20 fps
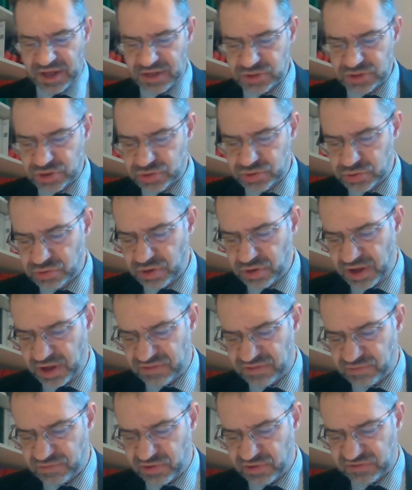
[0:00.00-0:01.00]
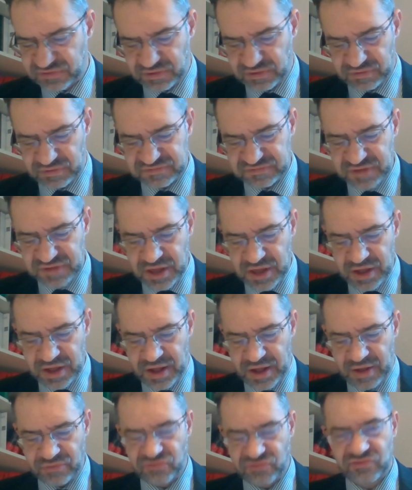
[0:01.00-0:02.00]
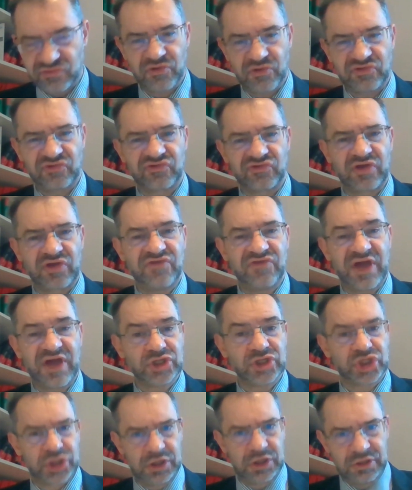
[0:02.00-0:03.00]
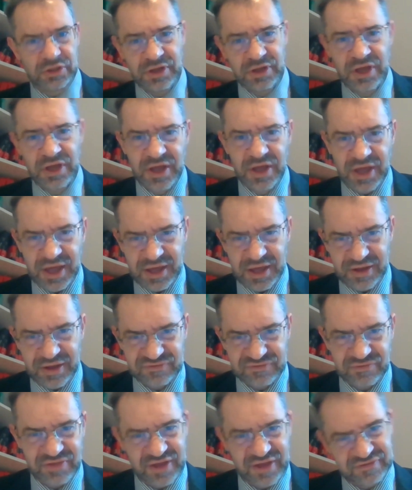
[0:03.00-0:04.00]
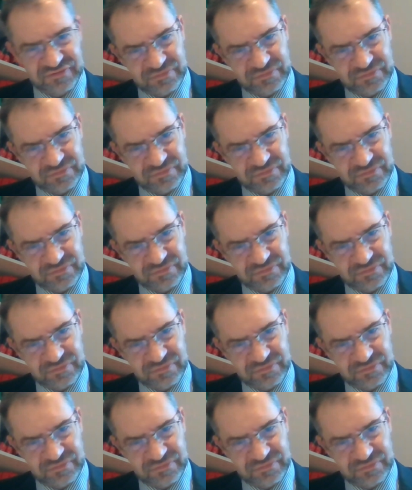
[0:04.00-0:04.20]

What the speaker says: to the Brussels Convention. So that's